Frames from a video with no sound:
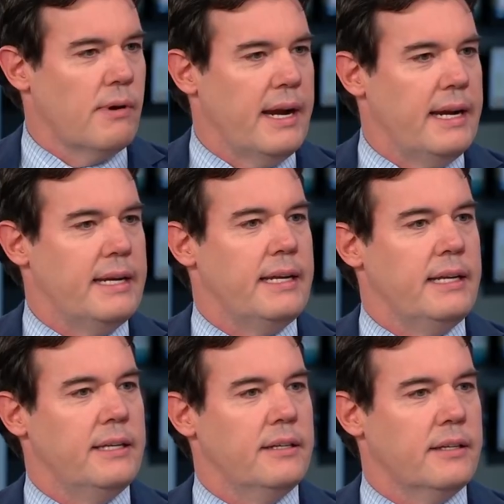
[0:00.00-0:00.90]
trade
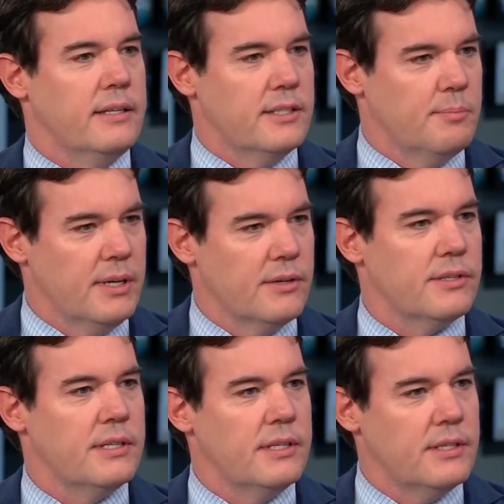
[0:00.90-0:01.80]
in
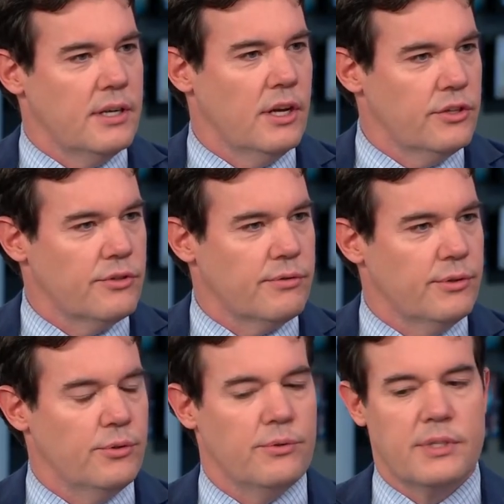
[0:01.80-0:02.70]
conspiracies and
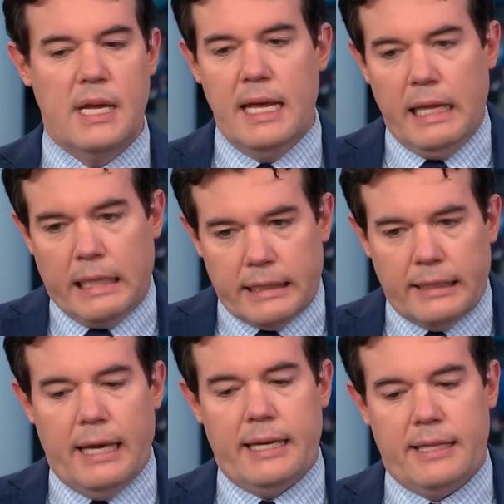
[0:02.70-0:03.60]
untruths
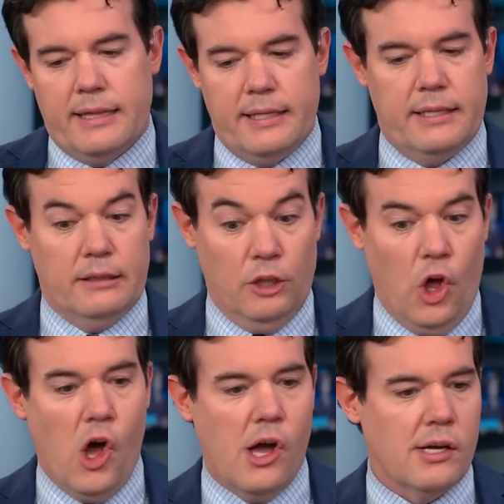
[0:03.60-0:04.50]
like the
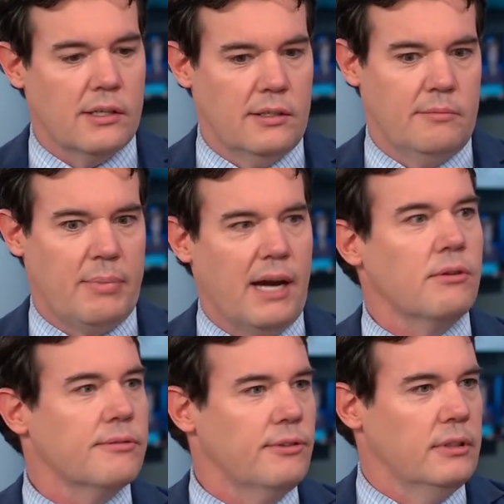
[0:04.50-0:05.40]
long,
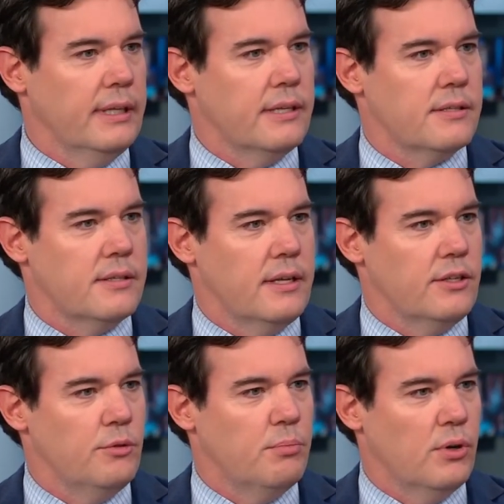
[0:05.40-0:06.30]
powerful list
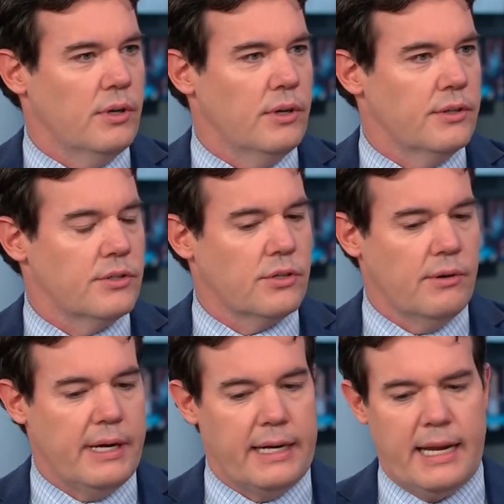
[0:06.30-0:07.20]
that you put on the
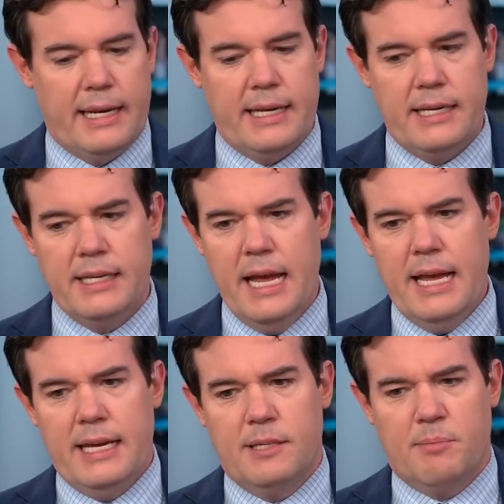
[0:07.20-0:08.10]
screen. And he
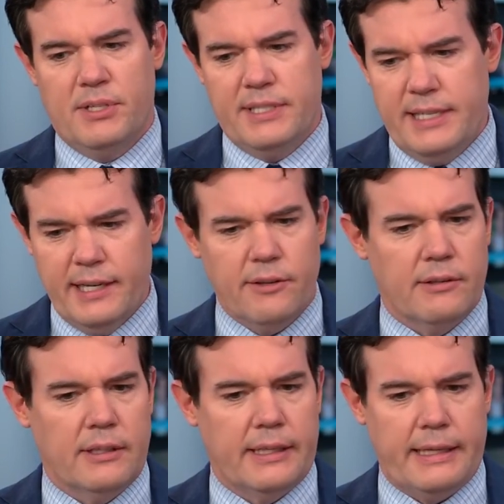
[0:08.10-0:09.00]
is
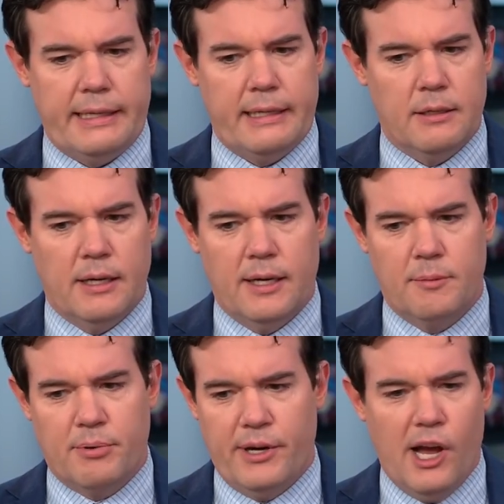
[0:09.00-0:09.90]
particularly
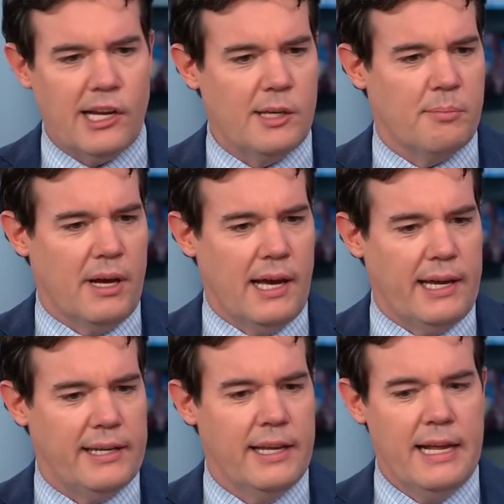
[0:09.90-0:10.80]
uh,
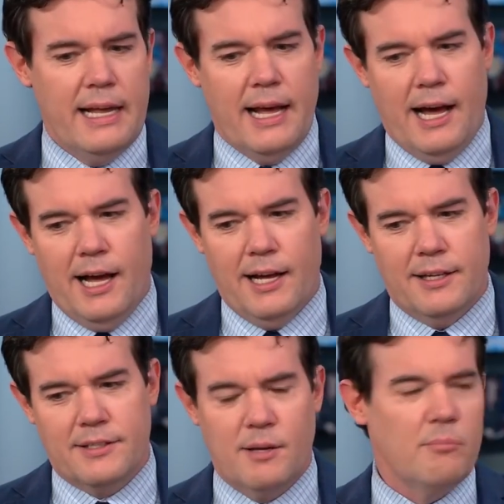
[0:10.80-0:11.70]
preoccupied
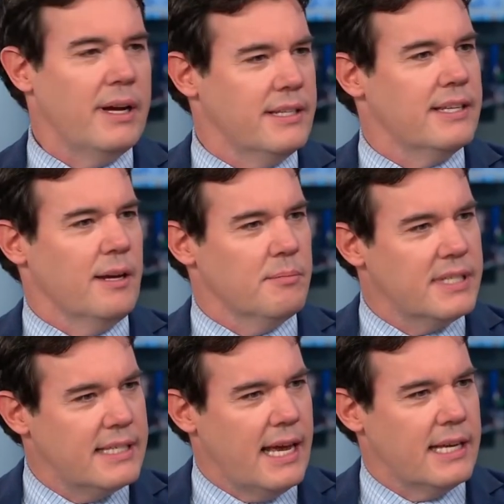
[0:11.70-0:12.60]
uh, some might say
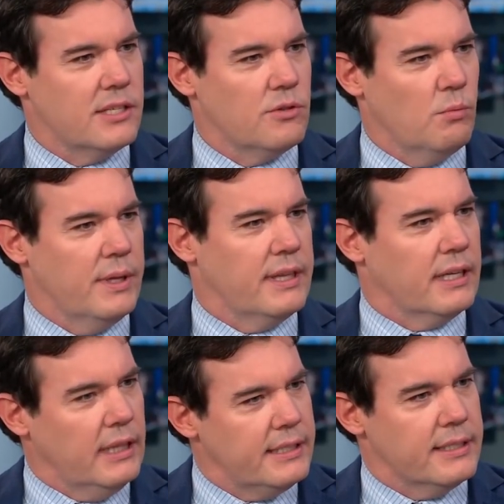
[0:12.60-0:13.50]
obsessed with the
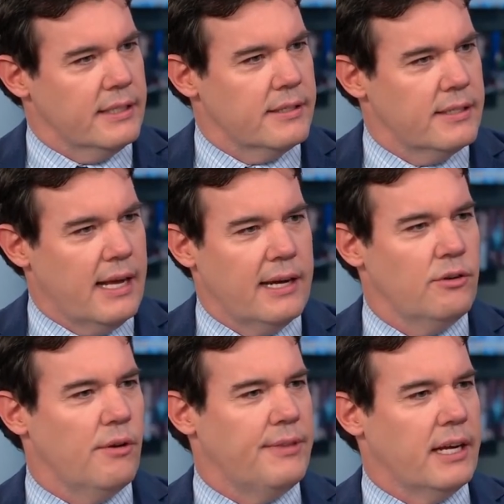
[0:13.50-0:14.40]
Clintons. Now, I
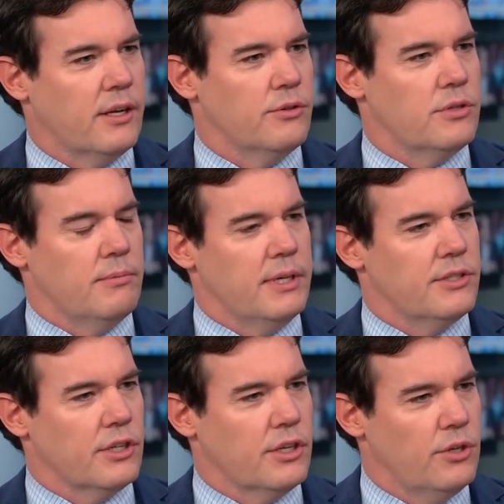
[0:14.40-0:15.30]
don't know if that goes to an
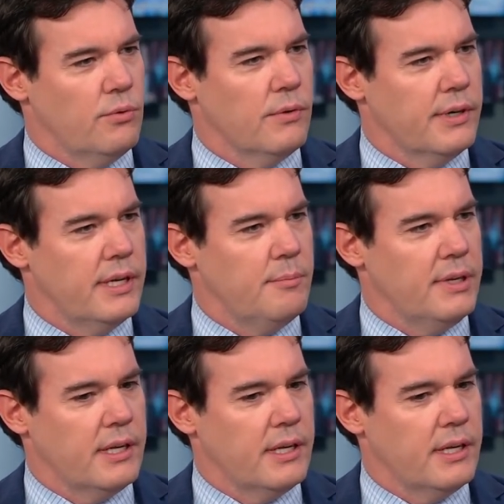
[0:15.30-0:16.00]
insecurity